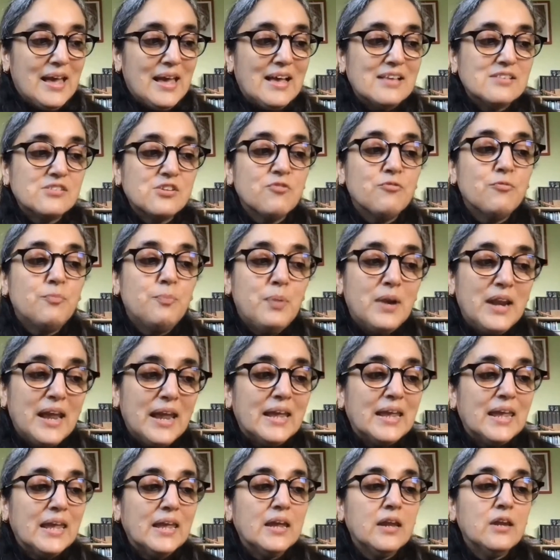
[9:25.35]
as if
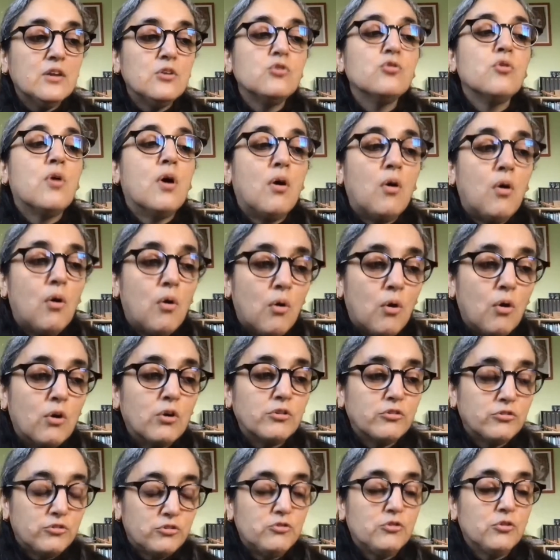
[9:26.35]
breaking into a
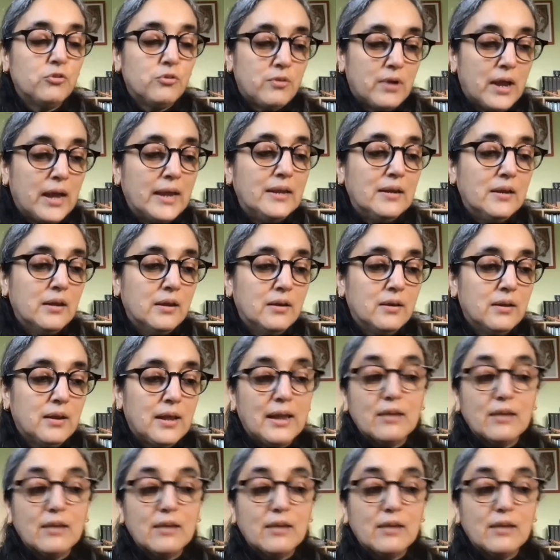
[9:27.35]
horse to ride it.